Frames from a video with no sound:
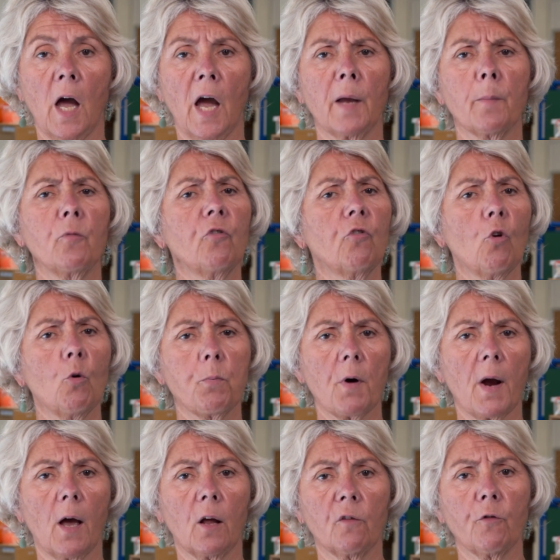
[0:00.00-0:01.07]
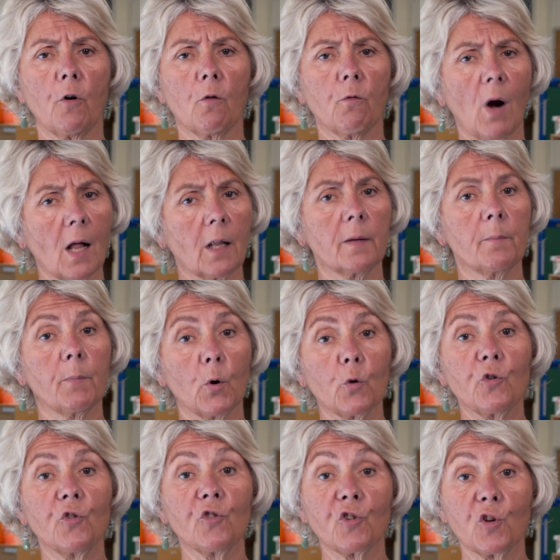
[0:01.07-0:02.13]
I am so proud of our Rockland
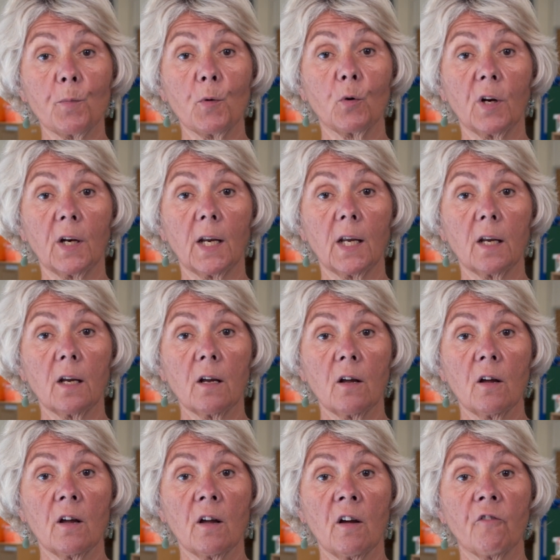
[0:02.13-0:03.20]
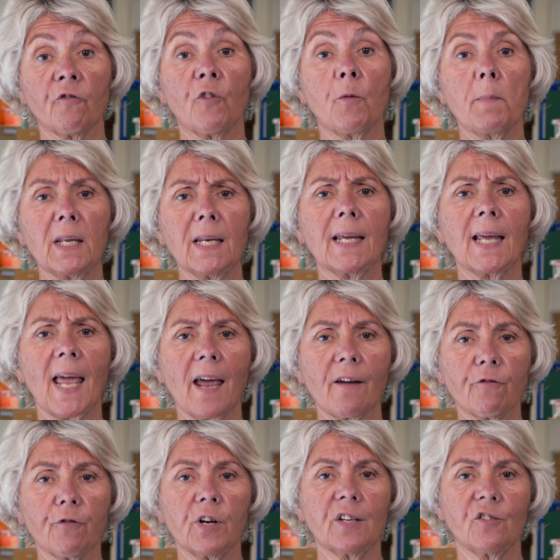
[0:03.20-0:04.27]
BOCES community for meeting
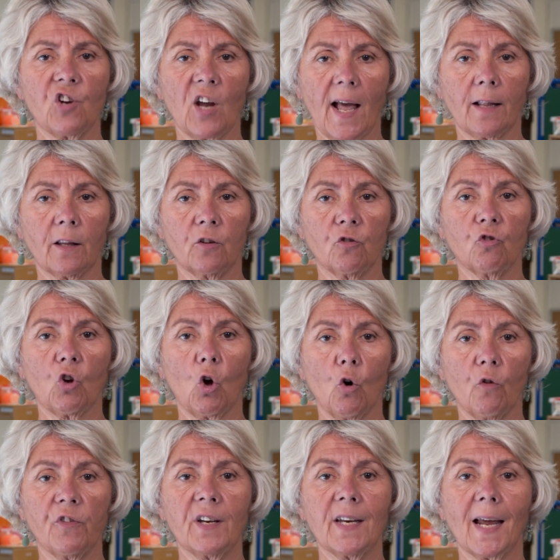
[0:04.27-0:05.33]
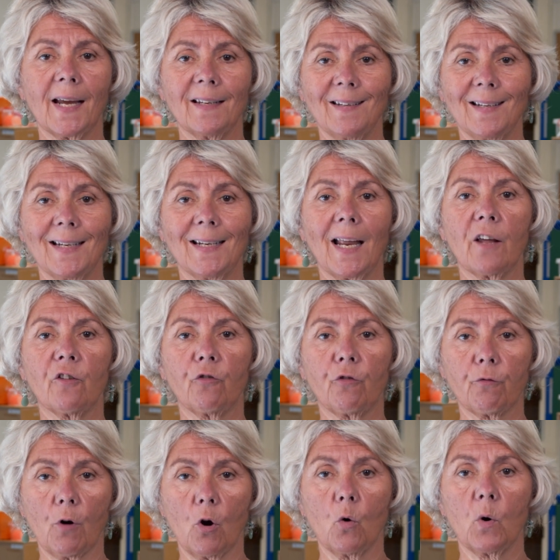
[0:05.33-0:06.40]
every challenge COVID-19 has
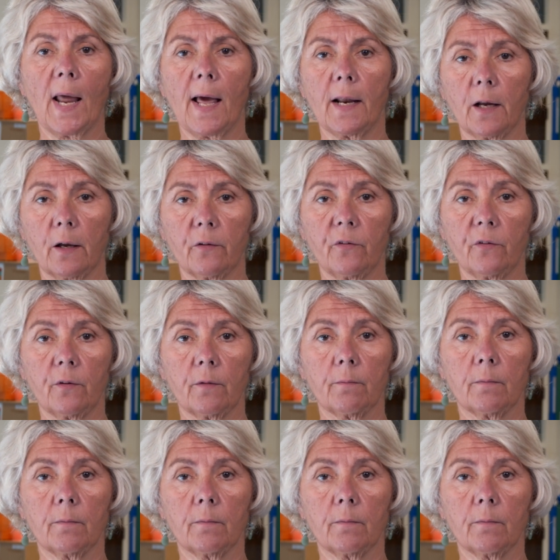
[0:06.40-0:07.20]
thrown at us.